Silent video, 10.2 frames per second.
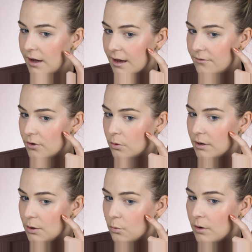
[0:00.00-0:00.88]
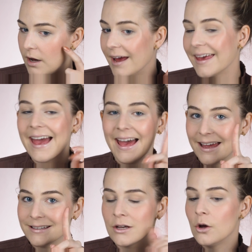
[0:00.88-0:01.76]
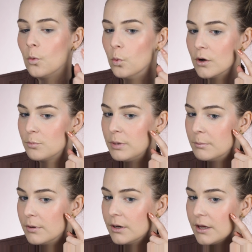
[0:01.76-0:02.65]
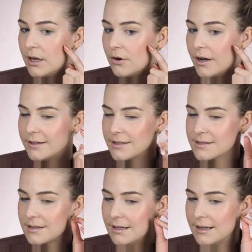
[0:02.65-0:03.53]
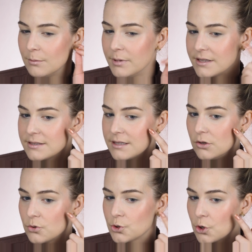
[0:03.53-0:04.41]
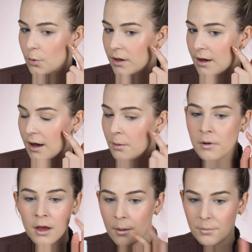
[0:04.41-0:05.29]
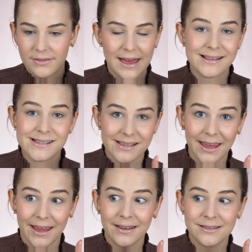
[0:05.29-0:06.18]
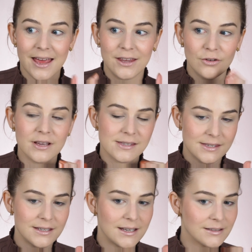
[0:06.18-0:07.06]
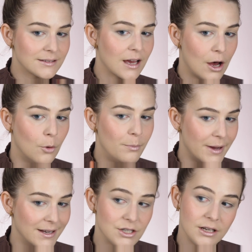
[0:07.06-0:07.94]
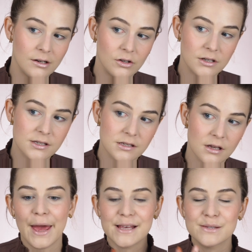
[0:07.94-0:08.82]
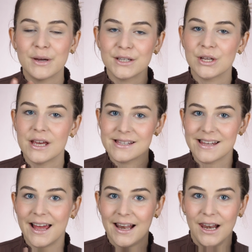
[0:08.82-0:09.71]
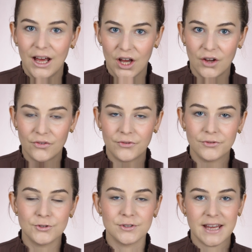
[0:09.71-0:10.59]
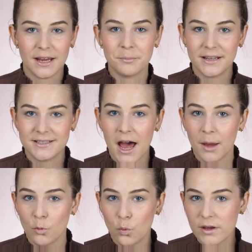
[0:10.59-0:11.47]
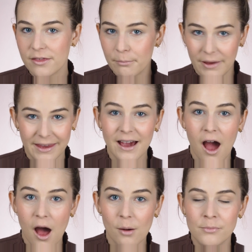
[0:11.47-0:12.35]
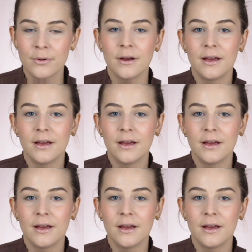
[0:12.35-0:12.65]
I had one pimple here and it's a little bit still showing up, but that's it. And you can see that how patchy it looks. As much as I love to take my time with makeup.